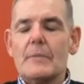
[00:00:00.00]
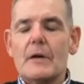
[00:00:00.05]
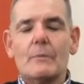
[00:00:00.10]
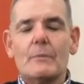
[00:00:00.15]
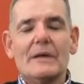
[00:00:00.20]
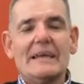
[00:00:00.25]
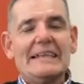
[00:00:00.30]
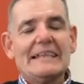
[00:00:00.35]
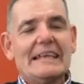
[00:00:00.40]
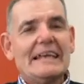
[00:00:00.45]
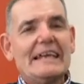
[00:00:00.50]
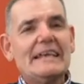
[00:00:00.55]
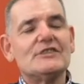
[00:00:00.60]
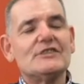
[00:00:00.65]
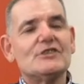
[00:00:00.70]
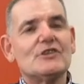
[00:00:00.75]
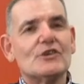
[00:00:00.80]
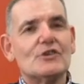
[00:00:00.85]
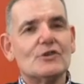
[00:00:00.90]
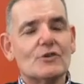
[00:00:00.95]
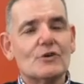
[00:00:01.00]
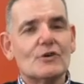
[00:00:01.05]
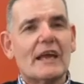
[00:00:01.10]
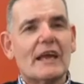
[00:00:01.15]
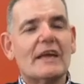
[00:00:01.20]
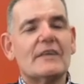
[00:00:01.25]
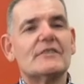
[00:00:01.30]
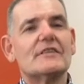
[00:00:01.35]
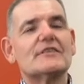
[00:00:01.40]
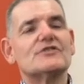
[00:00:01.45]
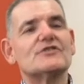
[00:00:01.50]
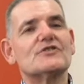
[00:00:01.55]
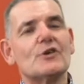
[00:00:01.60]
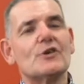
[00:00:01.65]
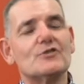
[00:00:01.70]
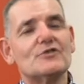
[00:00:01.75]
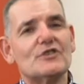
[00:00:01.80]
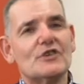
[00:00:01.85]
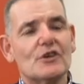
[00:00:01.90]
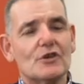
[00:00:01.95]
but we need to look at the
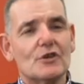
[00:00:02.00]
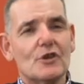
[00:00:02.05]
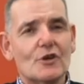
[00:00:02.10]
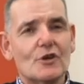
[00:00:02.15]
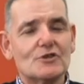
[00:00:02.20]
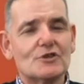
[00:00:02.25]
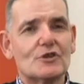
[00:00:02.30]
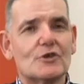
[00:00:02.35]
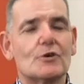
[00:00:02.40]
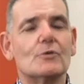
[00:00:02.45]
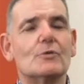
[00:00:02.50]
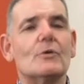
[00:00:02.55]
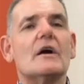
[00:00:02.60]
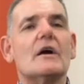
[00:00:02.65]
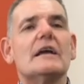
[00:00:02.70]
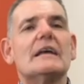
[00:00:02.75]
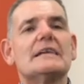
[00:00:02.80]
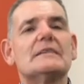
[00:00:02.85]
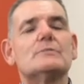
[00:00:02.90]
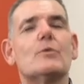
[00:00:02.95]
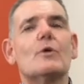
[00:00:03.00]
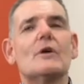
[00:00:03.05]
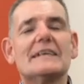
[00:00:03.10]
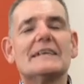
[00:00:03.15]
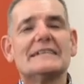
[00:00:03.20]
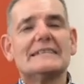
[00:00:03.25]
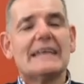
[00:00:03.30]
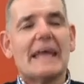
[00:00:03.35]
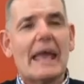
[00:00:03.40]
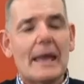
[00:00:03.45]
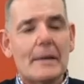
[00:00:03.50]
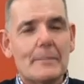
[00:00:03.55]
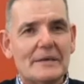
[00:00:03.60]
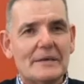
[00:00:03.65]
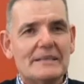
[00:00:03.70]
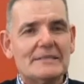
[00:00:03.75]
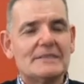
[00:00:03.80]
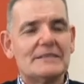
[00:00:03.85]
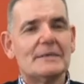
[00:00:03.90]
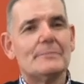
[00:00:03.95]
sociological, is what has
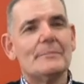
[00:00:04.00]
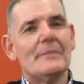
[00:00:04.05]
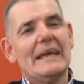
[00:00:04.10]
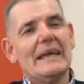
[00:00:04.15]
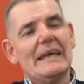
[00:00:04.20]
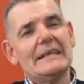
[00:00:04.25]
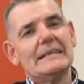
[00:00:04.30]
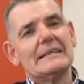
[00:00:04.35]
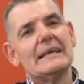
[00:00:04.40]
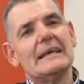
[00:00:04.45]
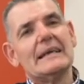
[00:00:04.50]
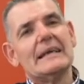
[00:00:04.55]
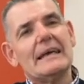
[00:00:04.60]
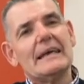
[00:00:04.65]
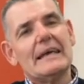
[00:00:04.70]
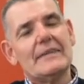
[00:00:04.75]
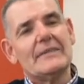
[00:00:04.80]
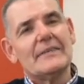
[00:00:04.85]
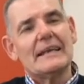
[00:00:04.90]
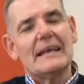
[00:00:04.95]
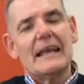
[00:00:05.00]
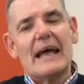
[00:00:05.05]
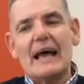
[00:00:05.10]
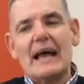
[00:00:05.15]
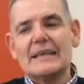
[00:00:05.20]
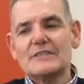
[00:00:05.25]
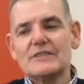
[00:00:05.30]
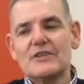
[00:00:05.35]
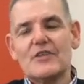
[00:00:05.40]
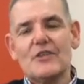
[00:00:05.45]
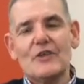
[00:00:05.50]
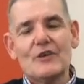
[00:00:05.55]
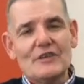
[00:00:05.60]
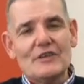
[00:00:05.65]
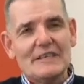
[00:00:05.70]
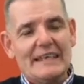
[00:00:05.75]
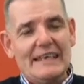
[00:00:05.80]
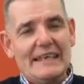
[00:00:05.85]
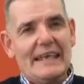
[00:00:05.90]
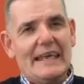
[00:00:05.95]
happened to men in the last
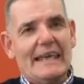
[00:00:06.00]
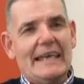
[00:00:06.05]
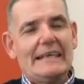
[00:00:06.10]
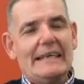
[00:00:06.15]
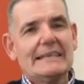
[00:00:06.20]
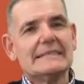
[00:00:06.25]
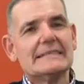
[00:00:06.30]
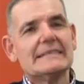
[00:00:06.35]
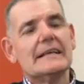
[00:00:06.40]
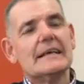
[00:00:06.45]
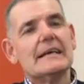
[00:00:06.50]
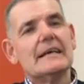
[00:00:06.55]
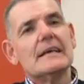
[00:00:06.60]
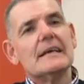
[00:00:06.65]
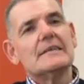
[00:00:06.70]
30 years.